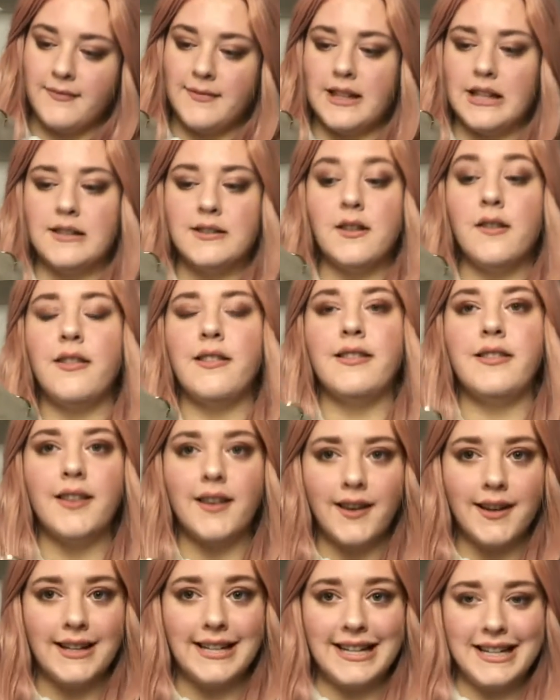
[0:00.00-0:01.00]
So the
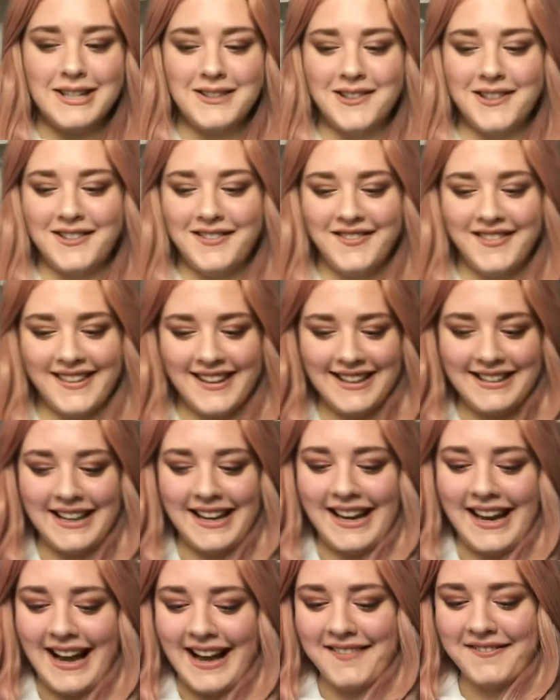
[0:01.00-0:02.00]
third issue that I
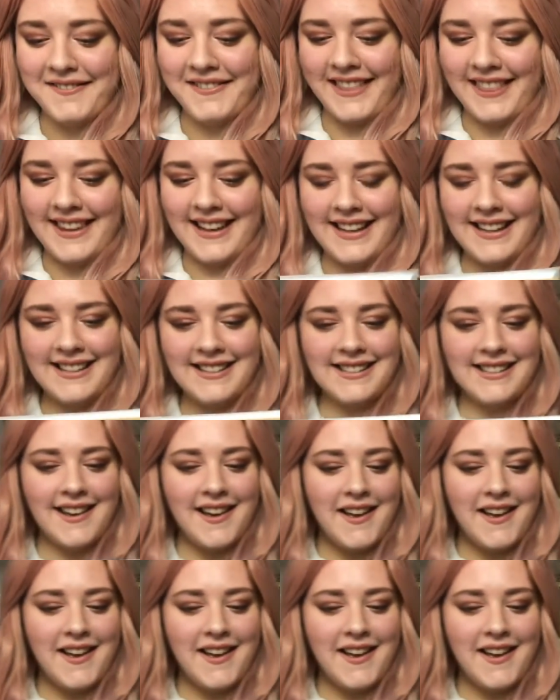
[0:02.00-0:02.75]
have with this